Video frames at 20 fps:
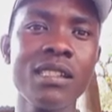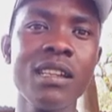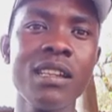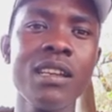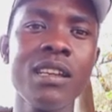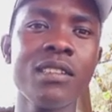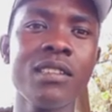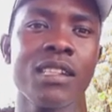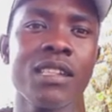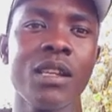
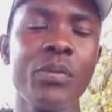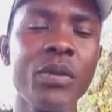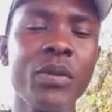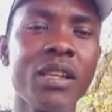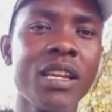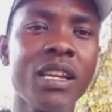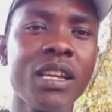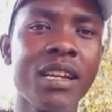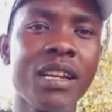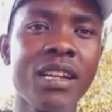Sleeping
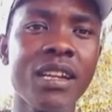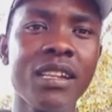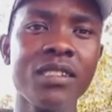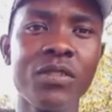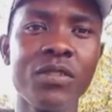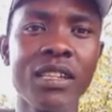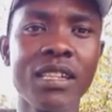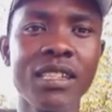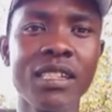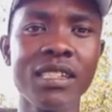area is
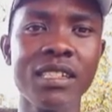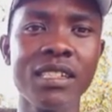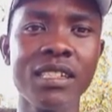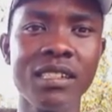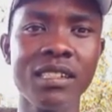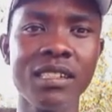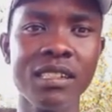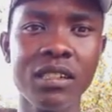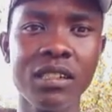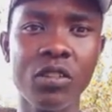
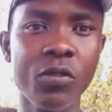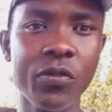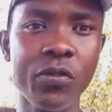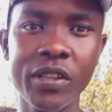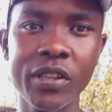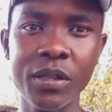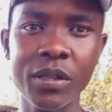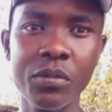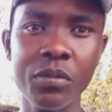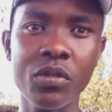very
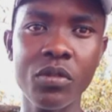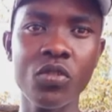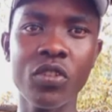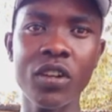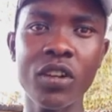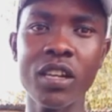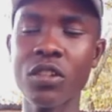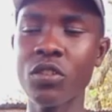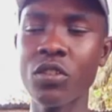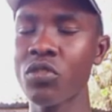comfortable. You can
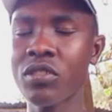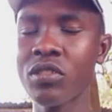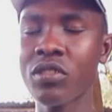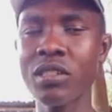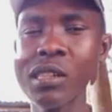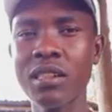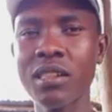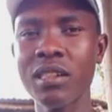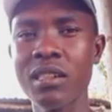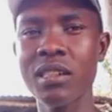use
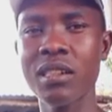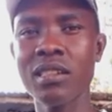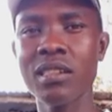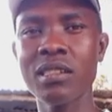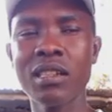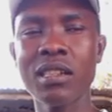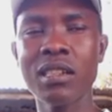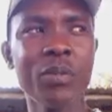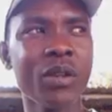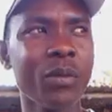the
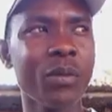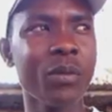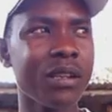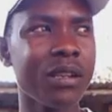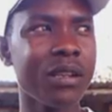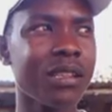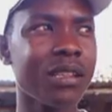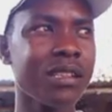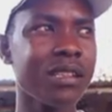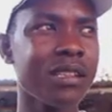sleeping
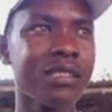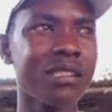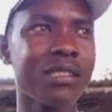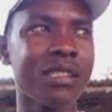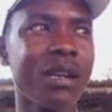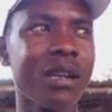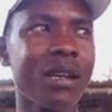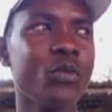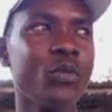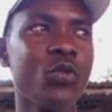mattress.
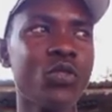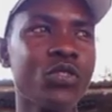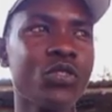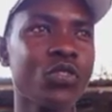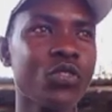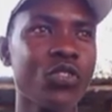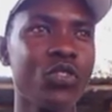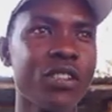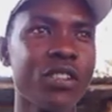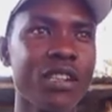Some use
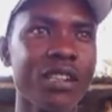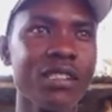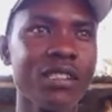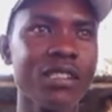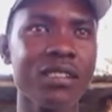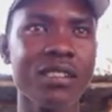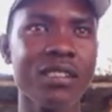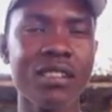sawdust.